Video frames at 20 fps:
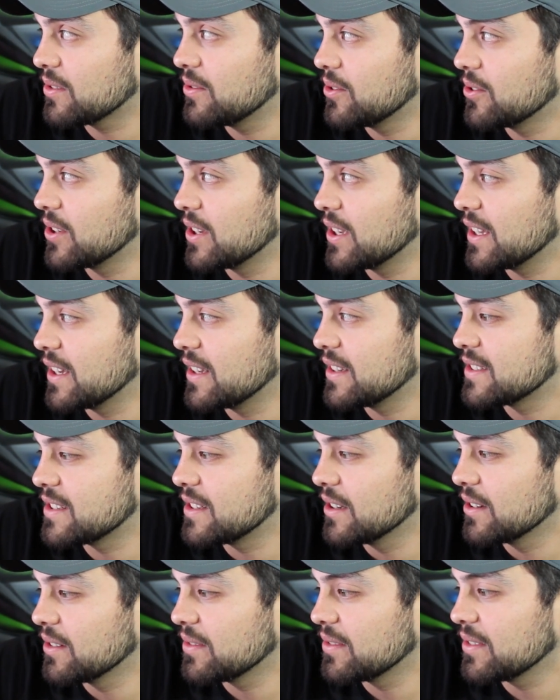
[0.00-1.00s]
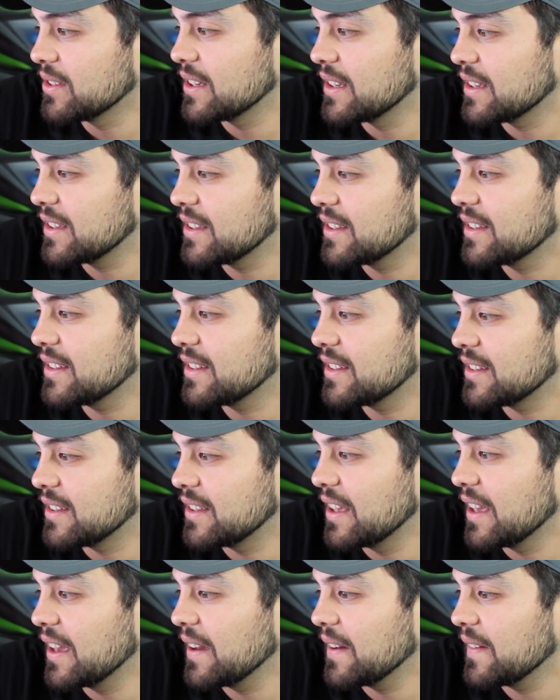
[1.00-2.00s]
40k stuff, like,
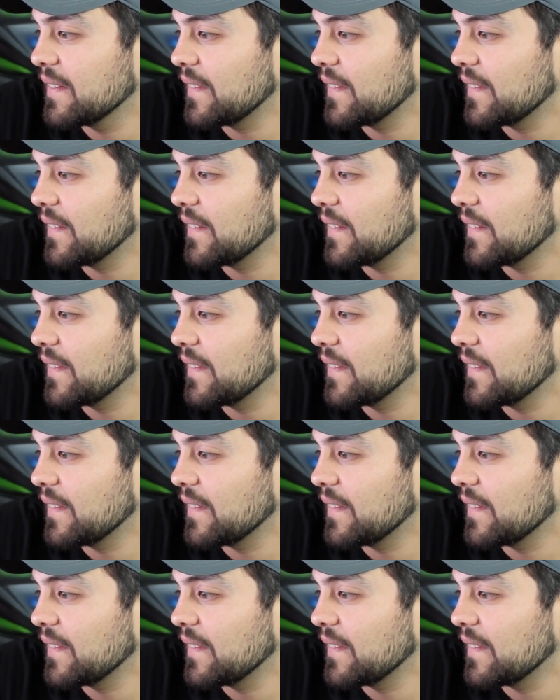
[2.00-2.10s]
yeah.